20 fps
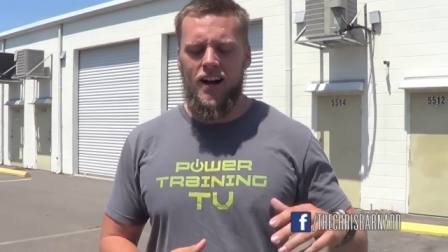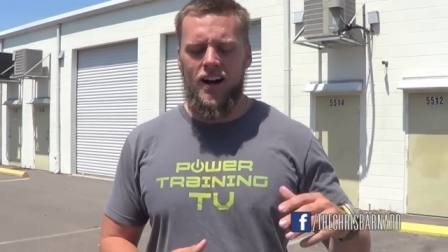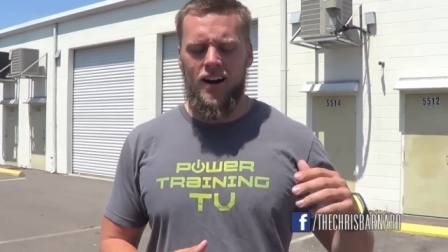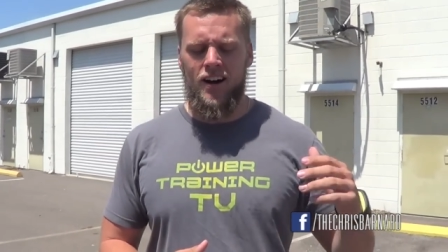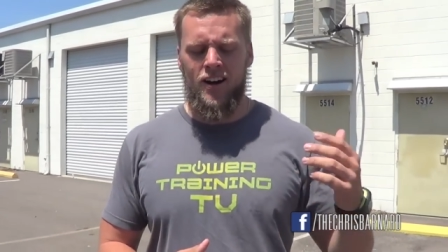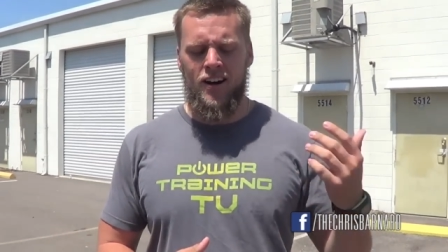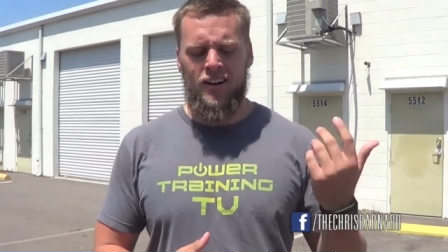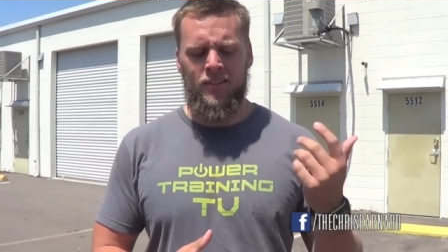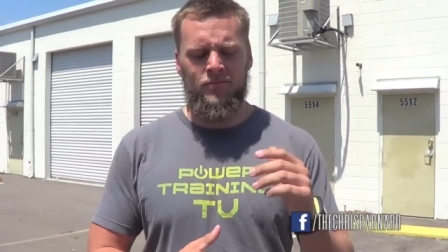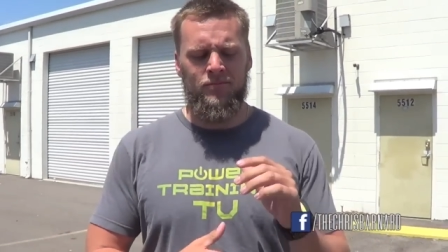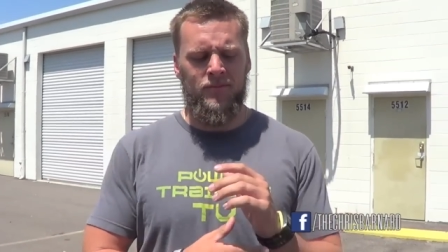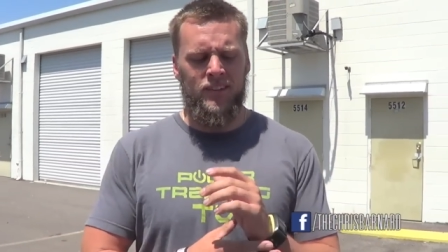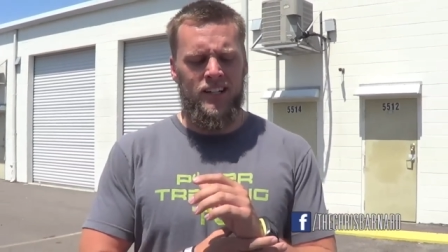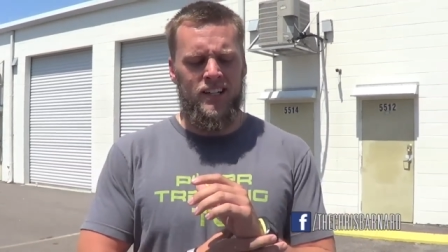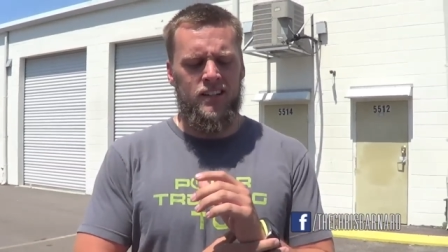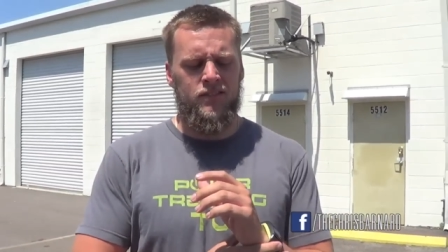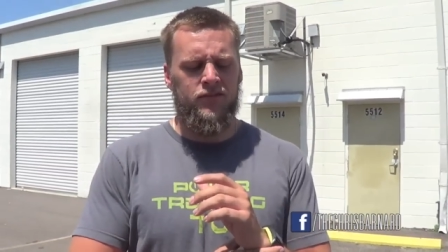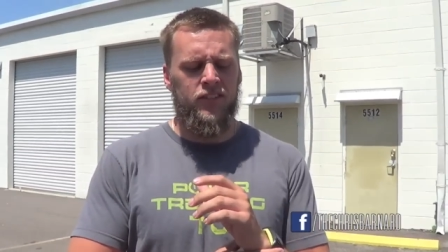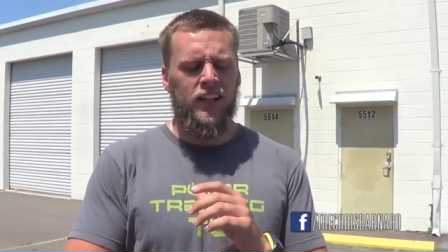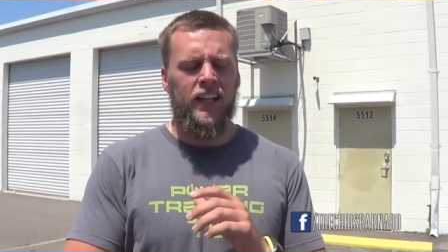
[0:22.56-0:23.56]
Um, I
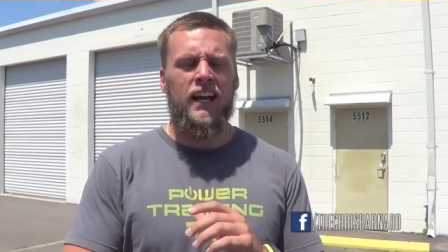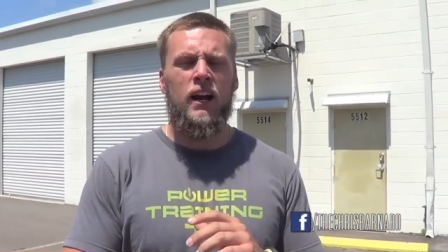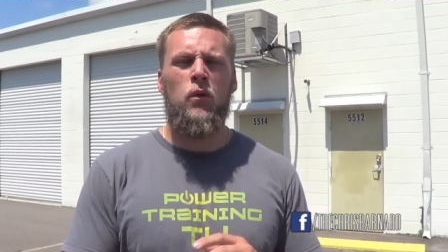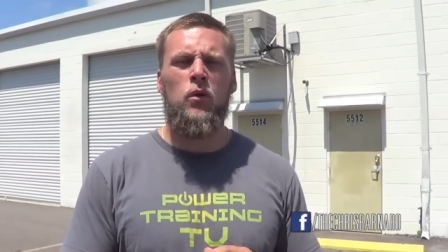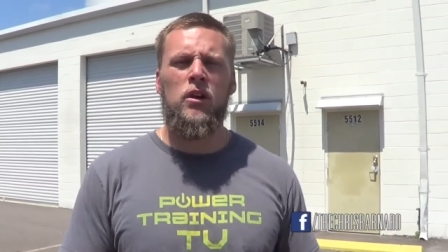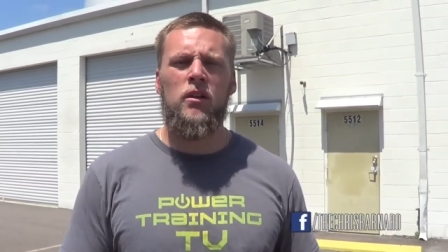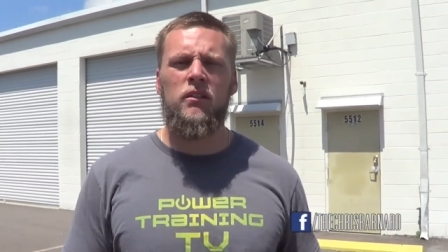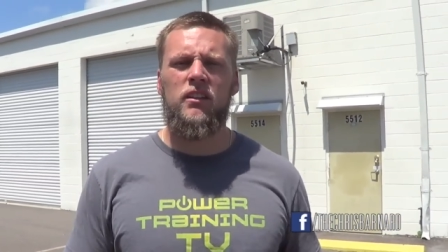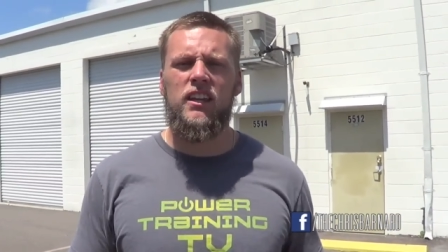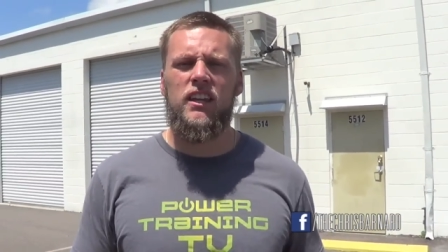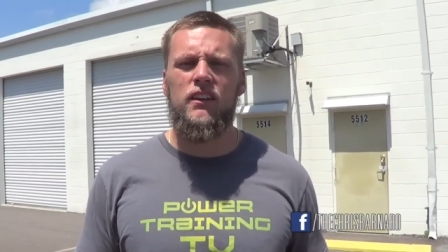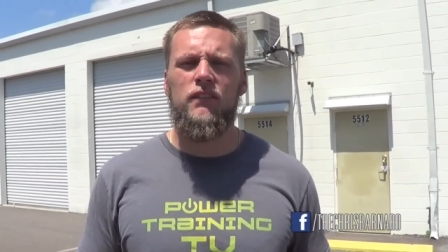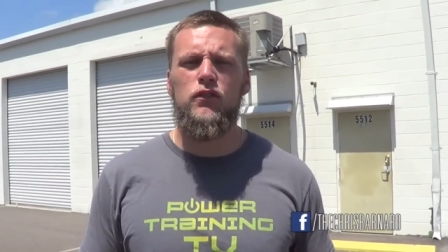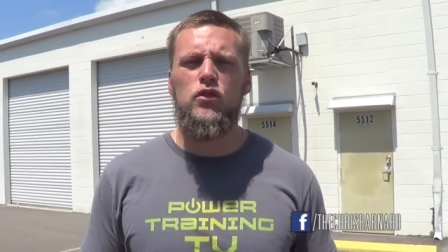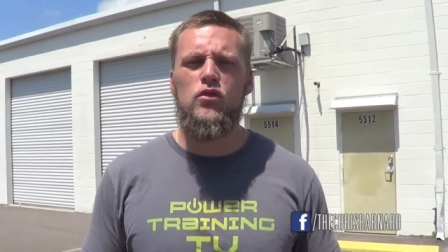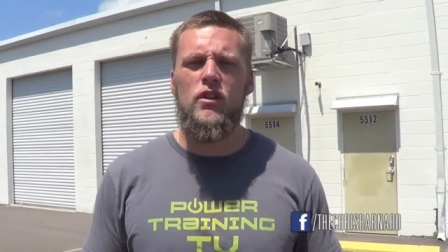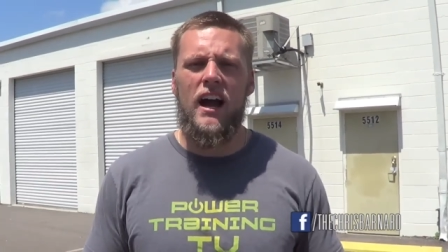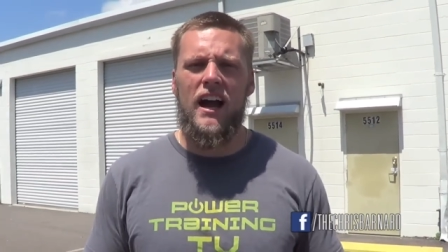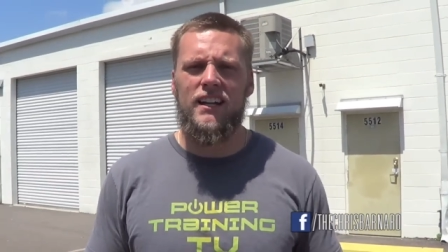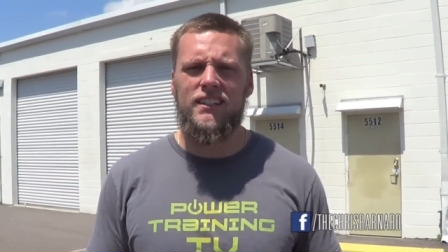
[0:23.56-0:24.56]
just feel like I want to give
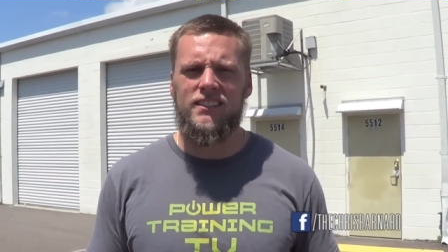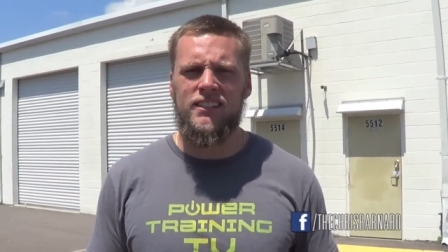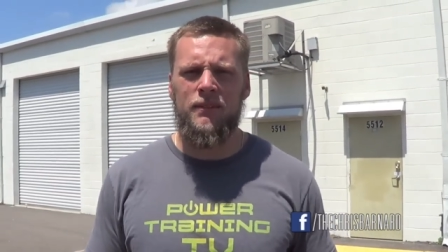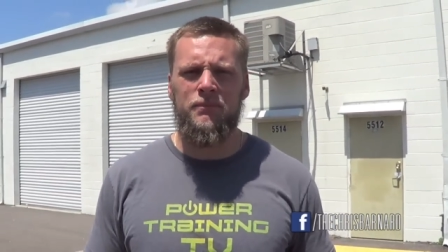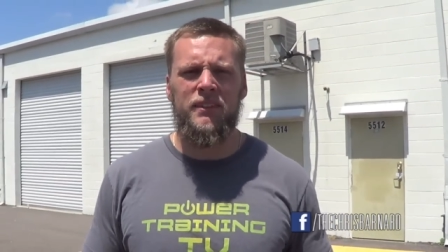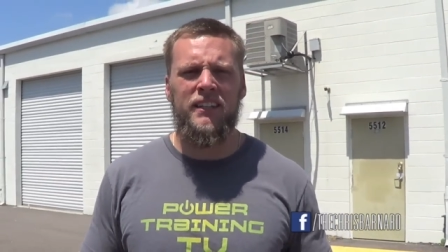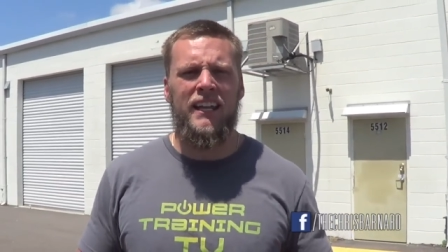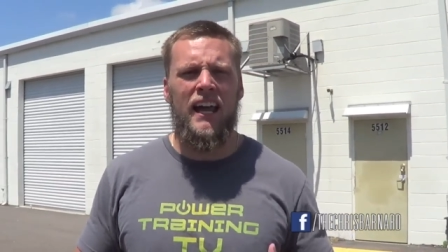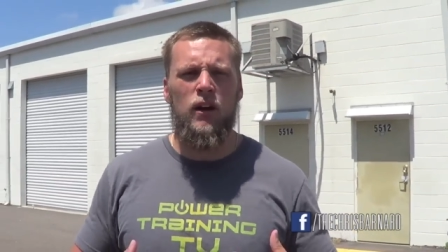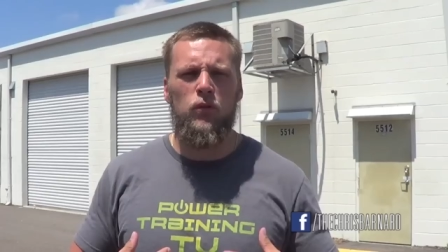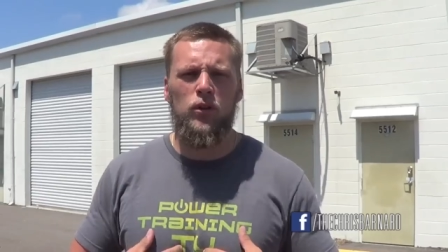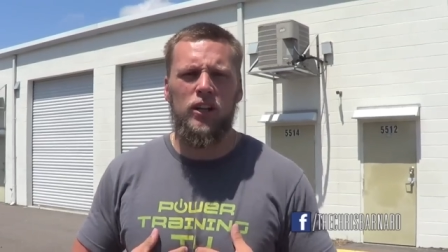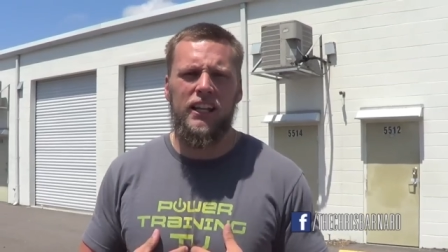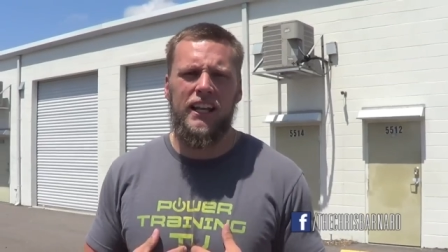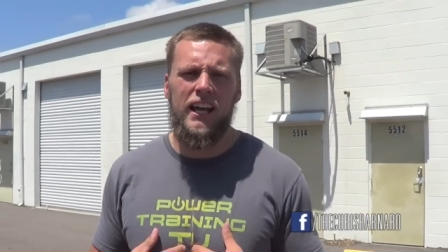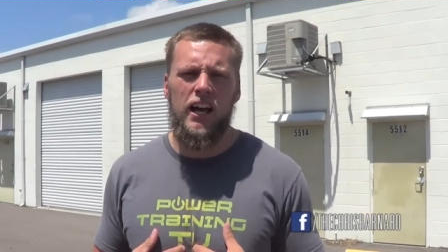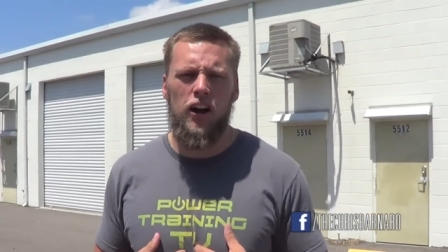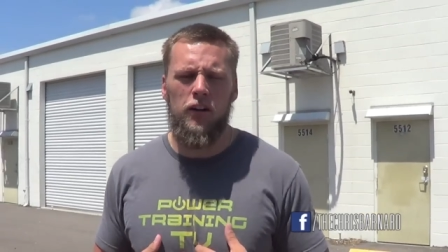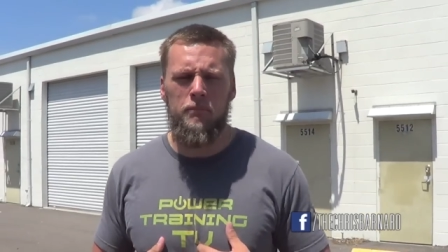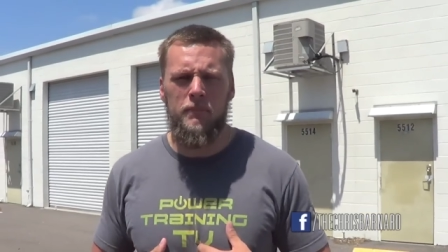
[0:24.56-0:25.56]
you guys something that
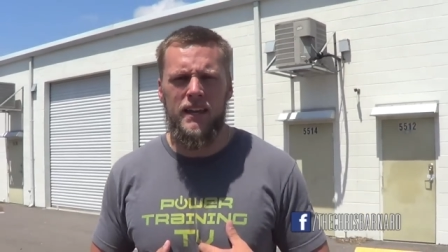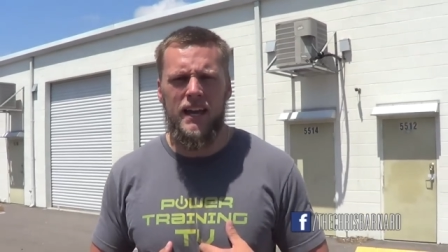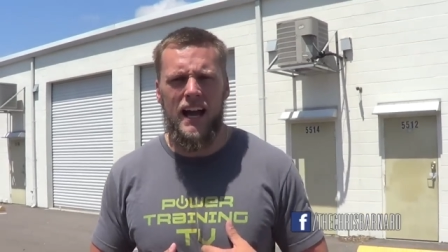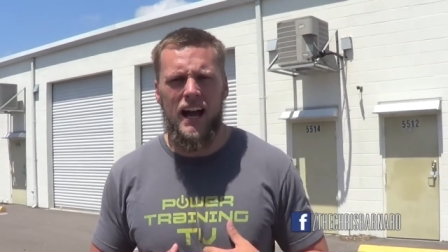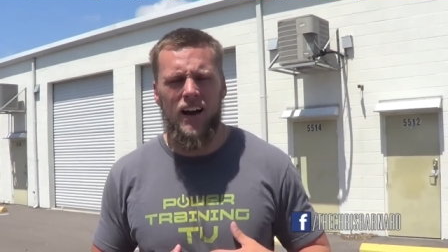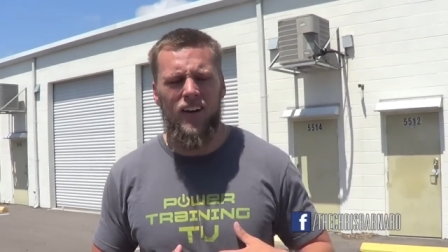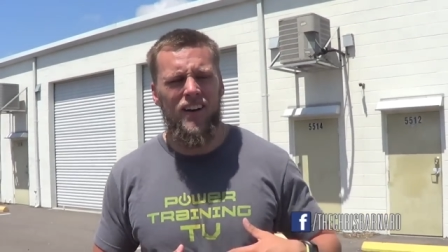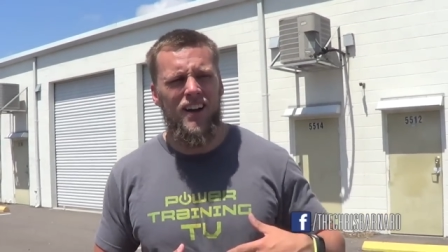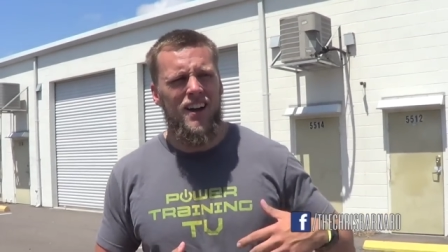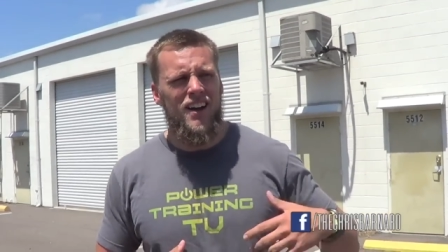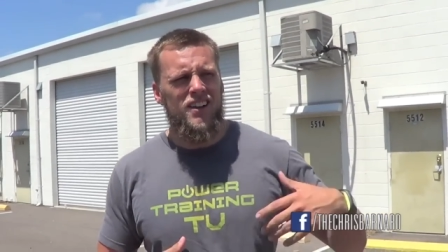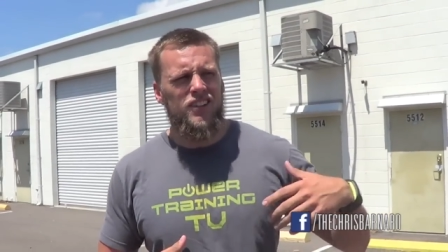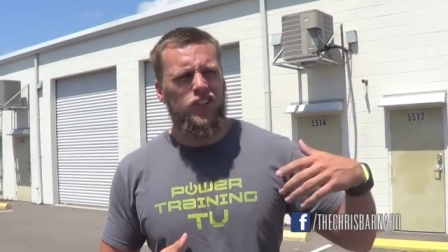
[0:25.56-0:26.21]
really helped me out.